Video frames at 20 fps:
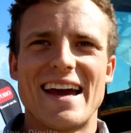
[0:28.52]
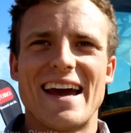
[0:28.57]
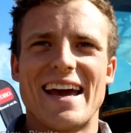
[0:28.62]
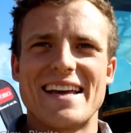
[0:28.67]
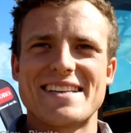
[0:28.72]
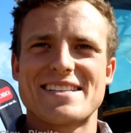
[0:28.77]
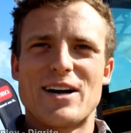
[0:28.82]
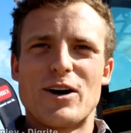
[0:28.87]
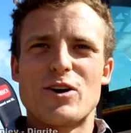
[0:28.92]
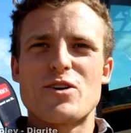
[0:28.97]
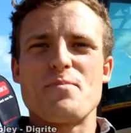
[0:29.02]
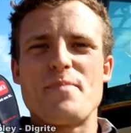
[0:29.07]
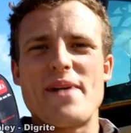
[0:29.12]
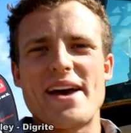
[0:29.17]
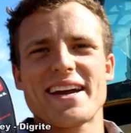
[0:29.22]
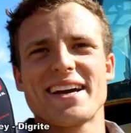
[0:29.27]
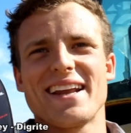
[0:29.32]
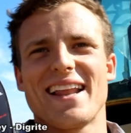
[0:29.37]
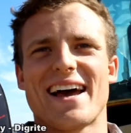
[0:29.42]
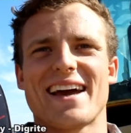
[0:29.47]
It's called a
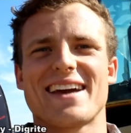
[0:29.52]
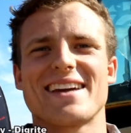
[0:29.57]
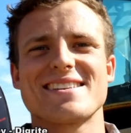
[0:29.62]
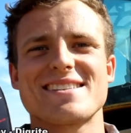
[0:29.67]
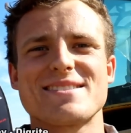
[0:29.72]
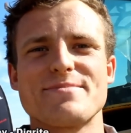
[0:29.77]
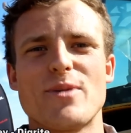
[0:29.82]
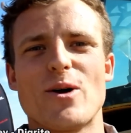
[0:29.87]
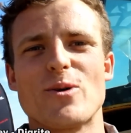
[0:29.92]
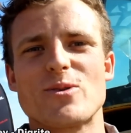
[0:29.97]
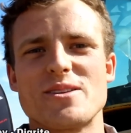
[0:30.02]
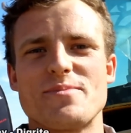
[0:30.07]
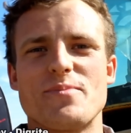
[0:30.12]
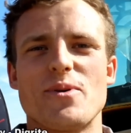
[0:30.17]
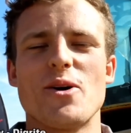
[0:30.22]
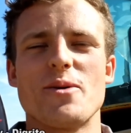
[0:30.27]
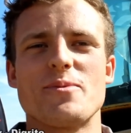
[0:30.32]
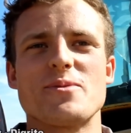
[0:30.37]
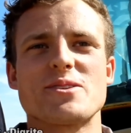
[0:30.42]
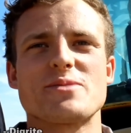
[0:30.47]
Mecalac. It's a
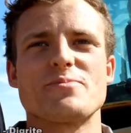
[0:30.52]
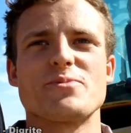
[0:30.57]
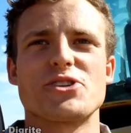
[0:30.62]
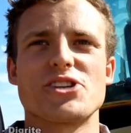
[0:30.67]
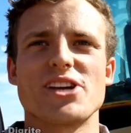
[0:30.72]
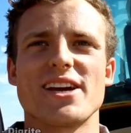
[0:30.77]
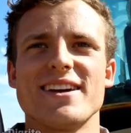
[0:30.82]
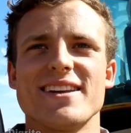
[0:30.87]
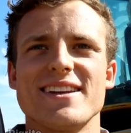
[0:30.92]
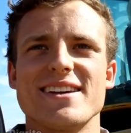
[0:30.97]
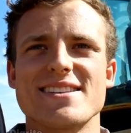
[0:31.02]
multi-purpose machine.